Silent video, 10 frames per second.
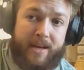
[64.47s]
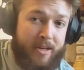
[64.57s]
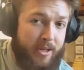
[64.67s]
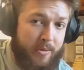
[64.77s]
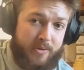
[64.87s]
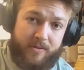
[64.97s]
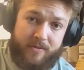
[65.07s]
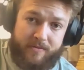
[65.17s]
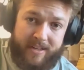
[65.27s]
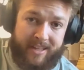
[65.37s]
I'm going to use
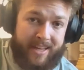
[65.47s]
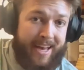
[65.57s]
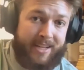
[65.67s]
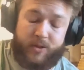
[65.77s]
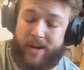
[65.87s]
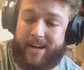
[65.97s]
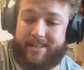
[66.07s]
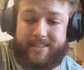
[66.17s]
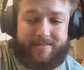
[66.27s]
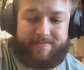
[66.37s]
vanilla
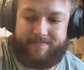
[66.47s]
extract